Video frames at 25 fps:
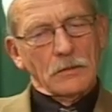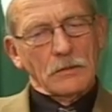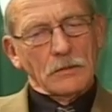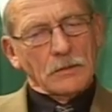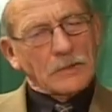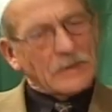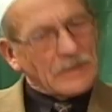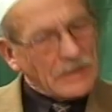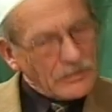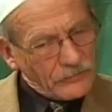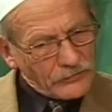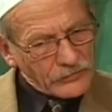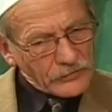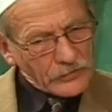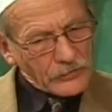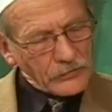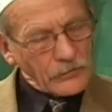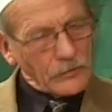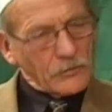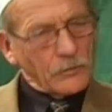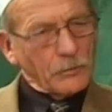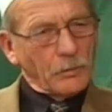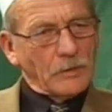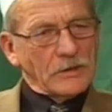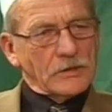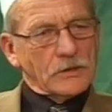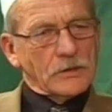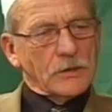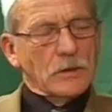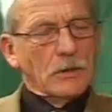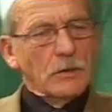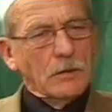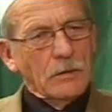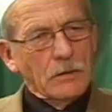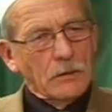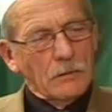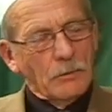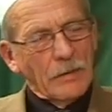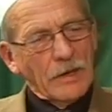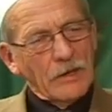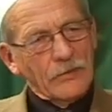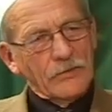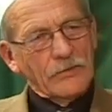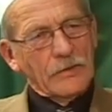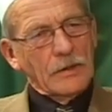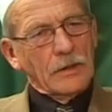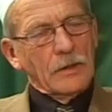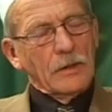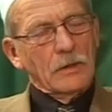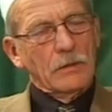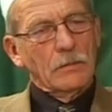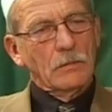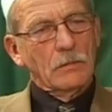gives us a special blessing.